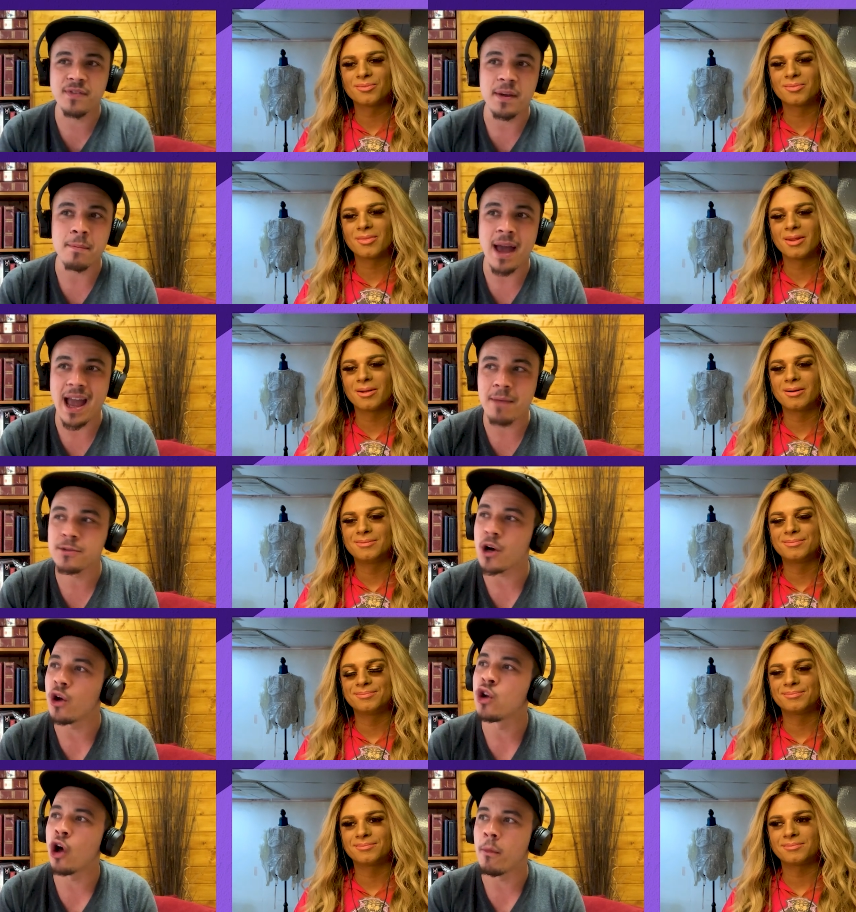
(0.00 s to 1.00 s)
Speaker 1: think Mayhem's
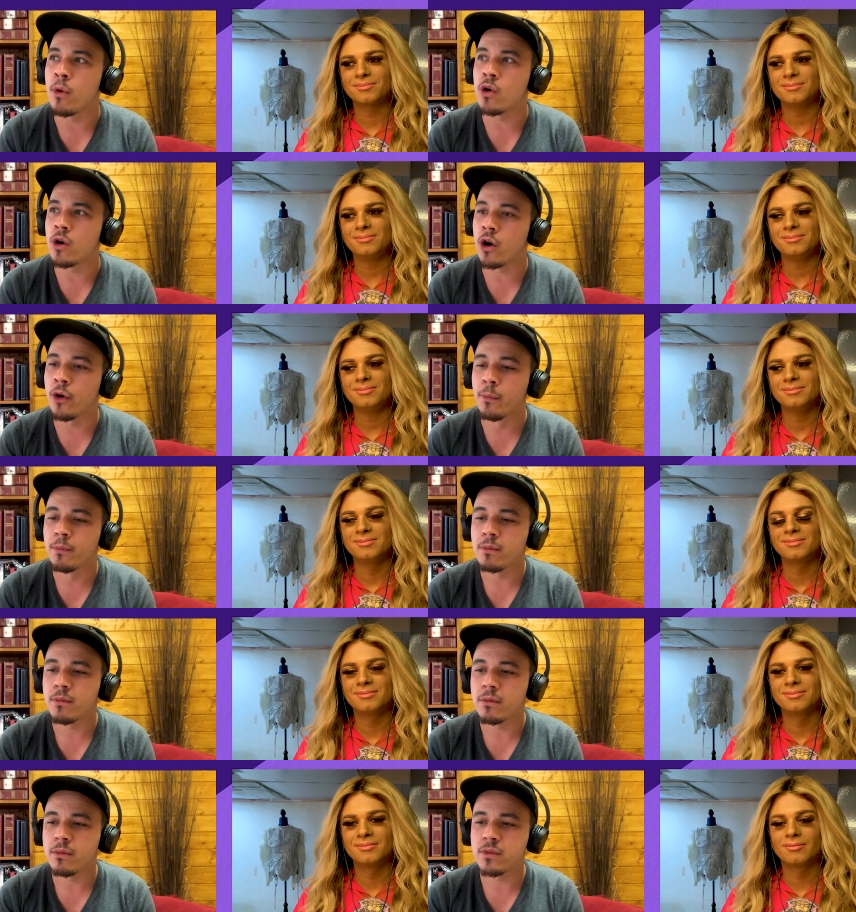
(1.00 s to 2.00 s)
got a lot more
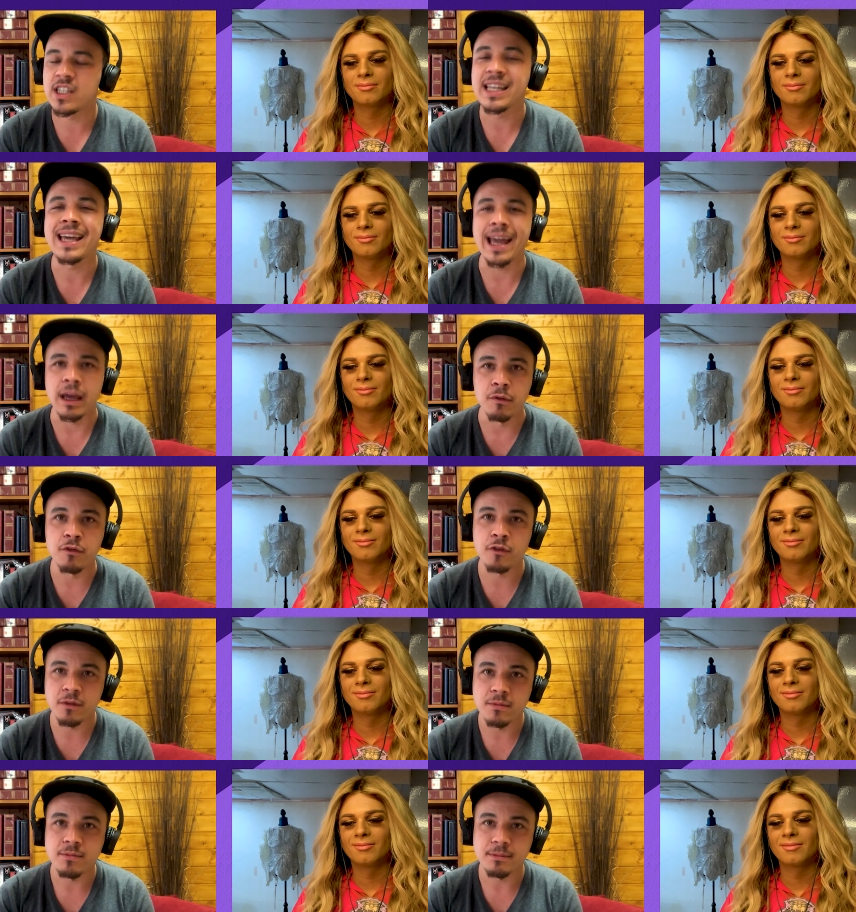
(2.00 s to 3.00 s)
to
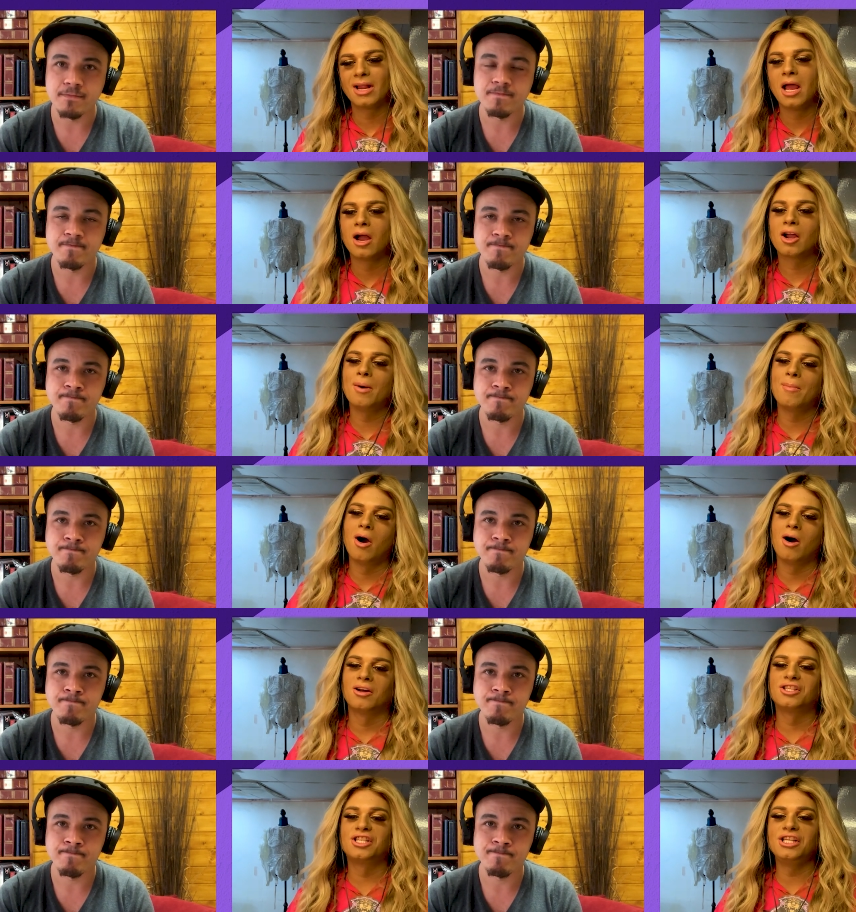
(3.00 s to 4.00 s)
give. Come
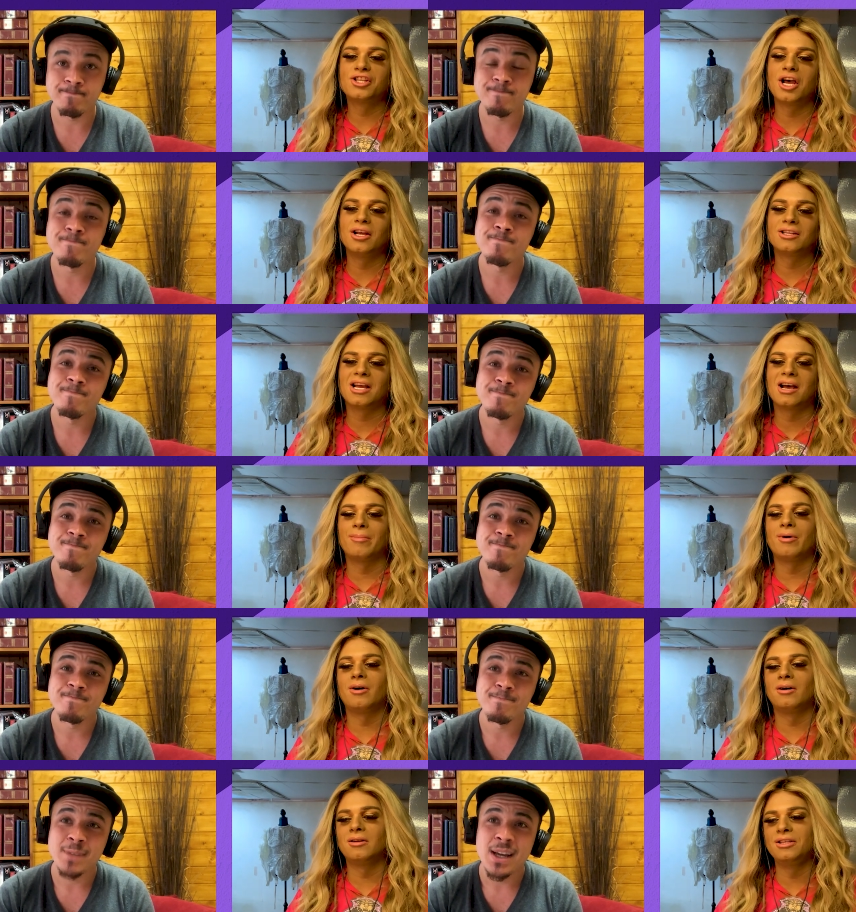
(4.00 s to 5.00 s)
on,
Speaker 2: she turned up,
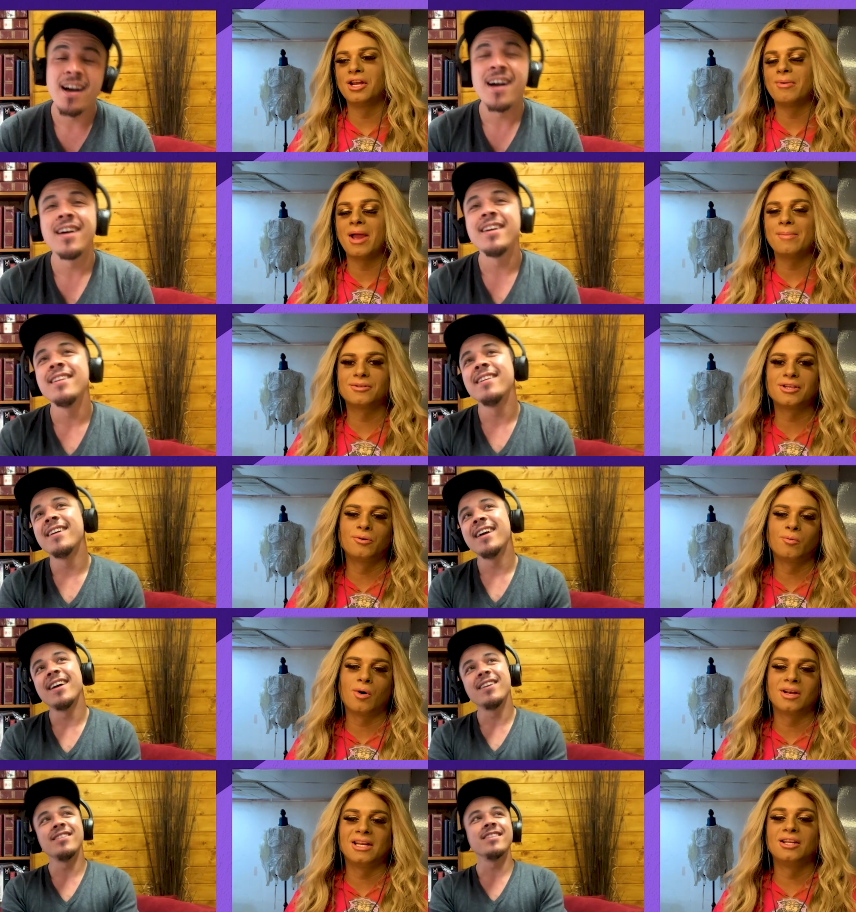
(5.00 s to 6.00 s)
uh, you know, episode
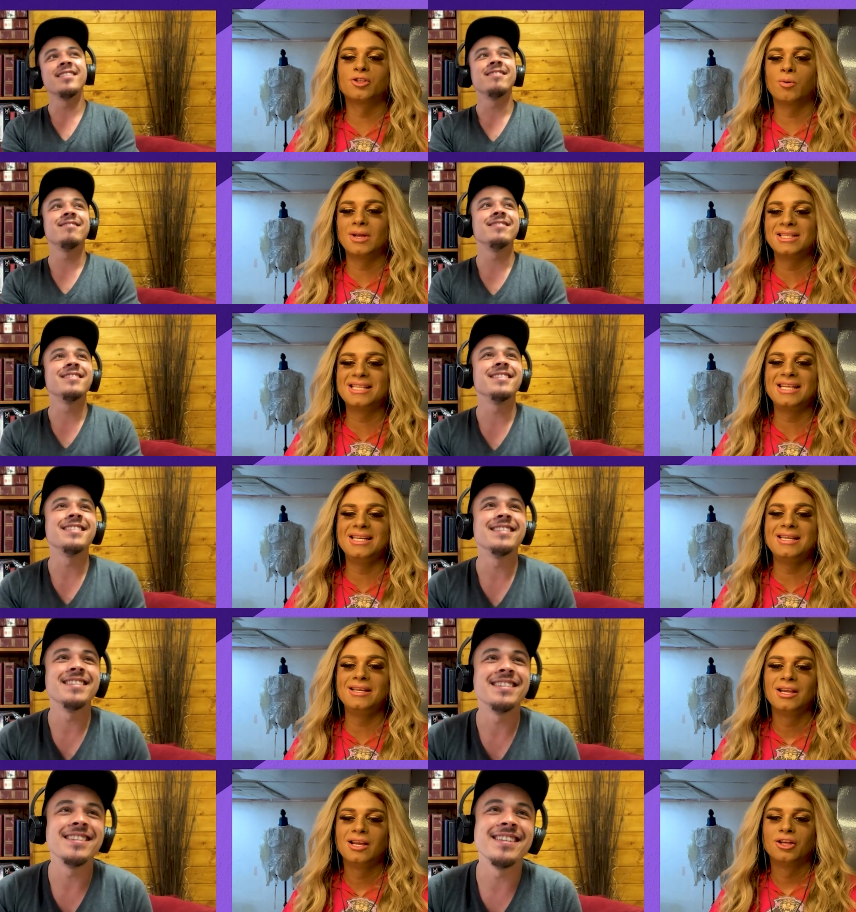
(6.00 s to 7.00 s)
one in a
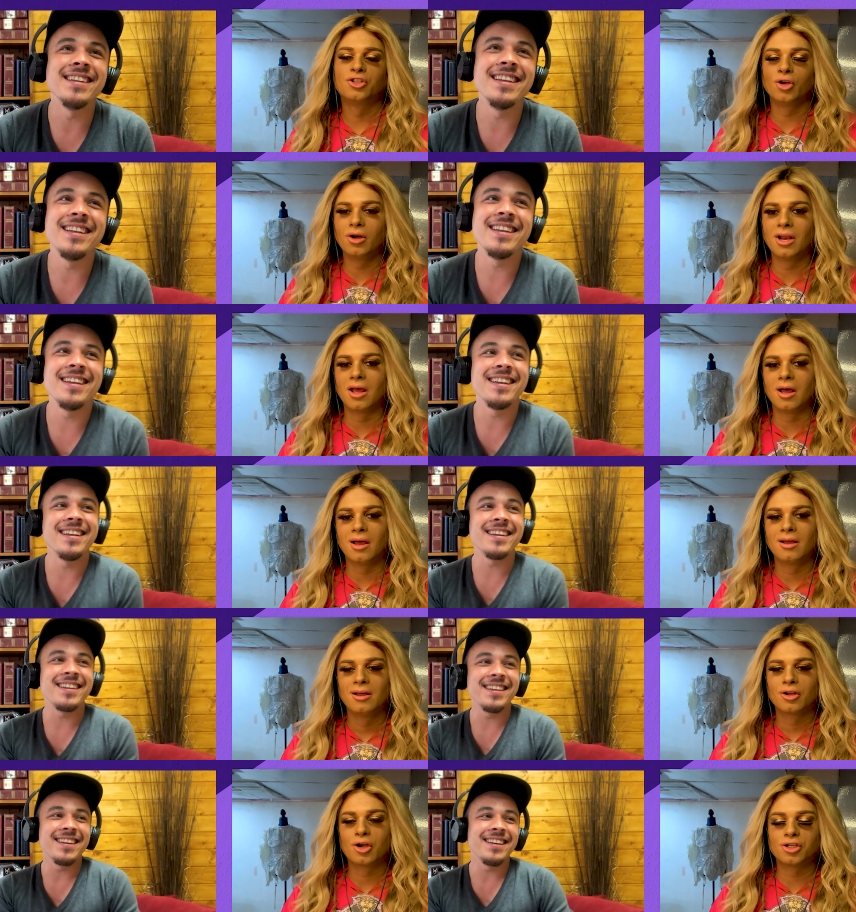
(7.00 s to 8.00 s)
20 dollar
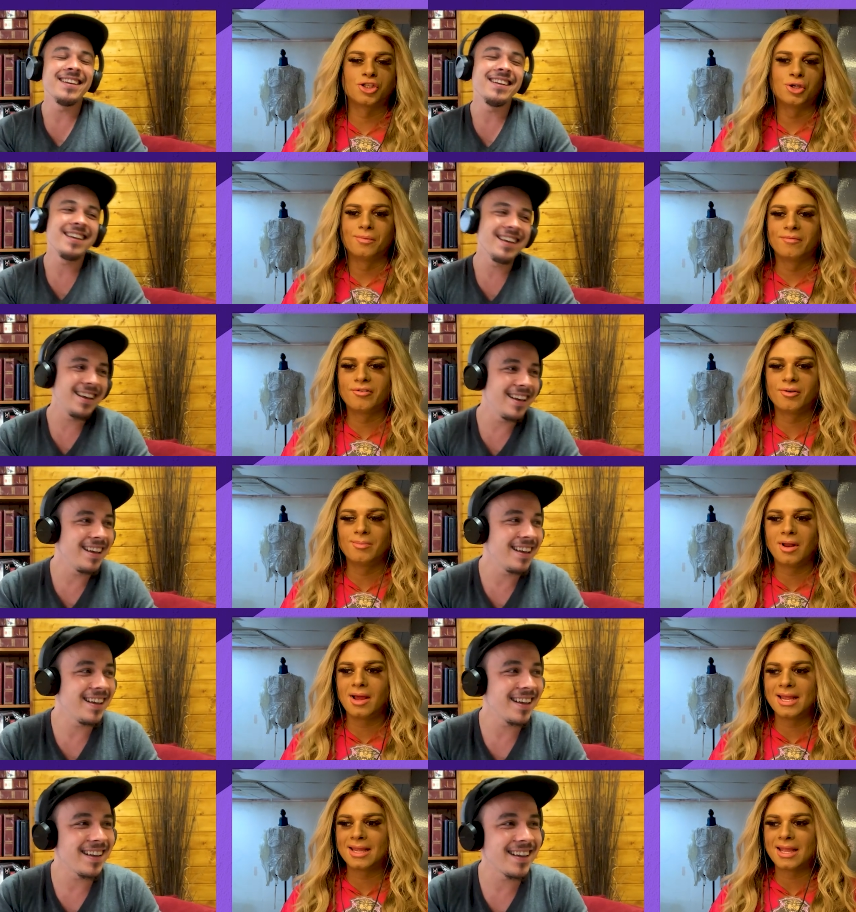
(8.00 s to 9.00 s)
costume yeah. from
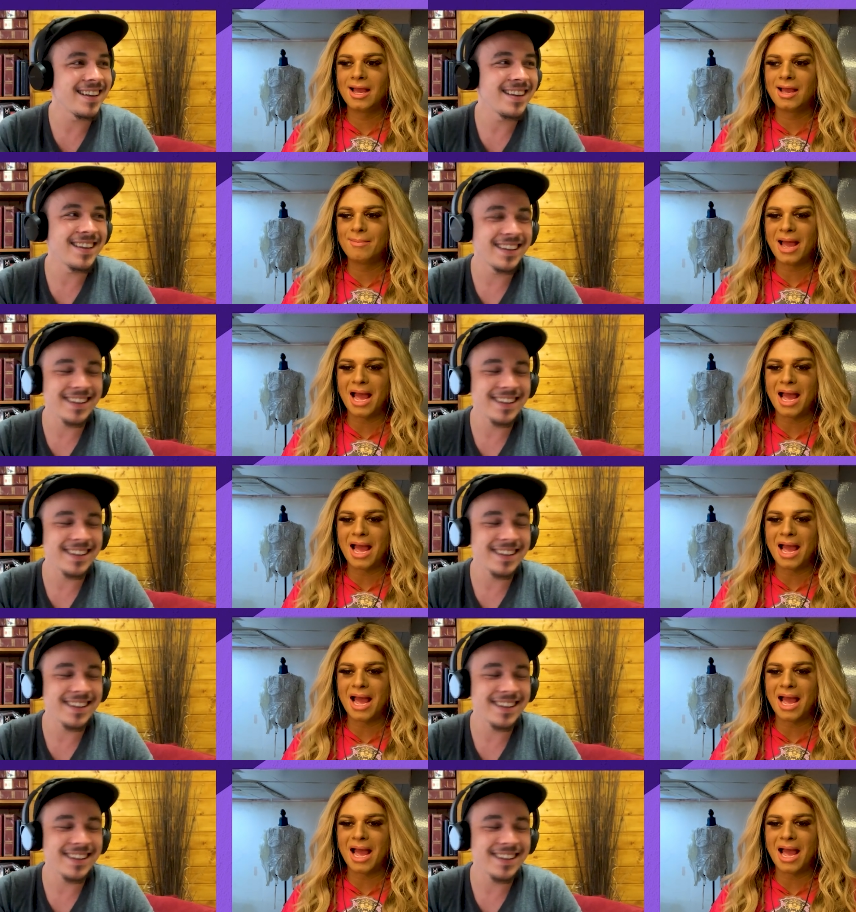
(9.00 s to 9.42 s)
like um,